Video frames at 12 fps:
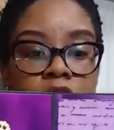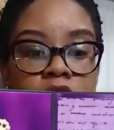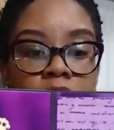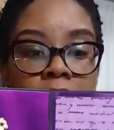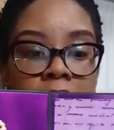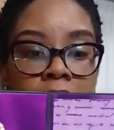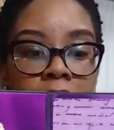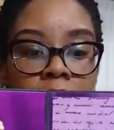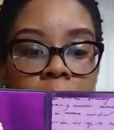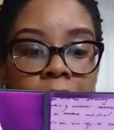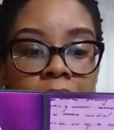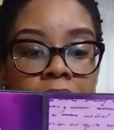These are
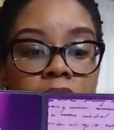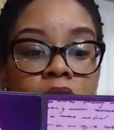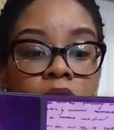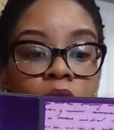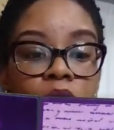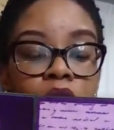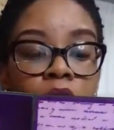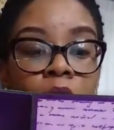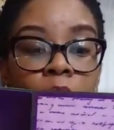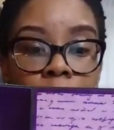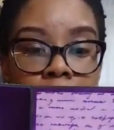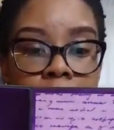handmade little
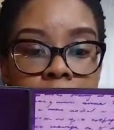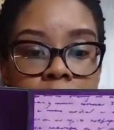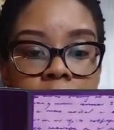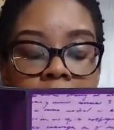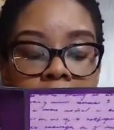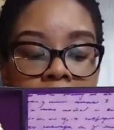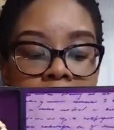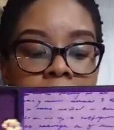tokens,